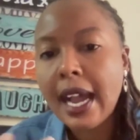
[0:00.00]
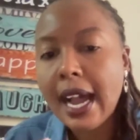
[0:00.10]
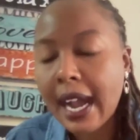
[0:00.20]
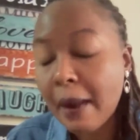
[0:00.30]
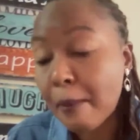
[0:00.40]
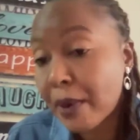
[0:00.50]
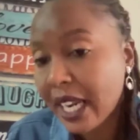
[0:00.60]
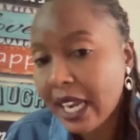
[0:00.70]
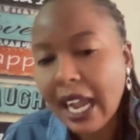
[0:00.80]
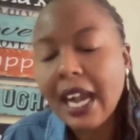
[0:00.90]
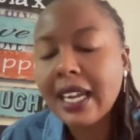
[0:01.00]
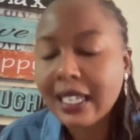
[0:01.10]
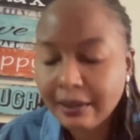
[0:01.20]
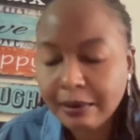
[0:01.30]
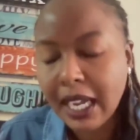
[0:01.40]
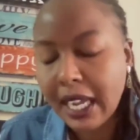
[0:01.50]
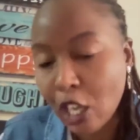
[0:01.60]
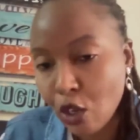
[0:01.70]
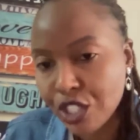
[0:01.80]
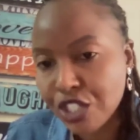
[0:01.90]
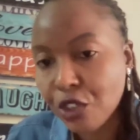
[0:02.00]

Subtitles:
launch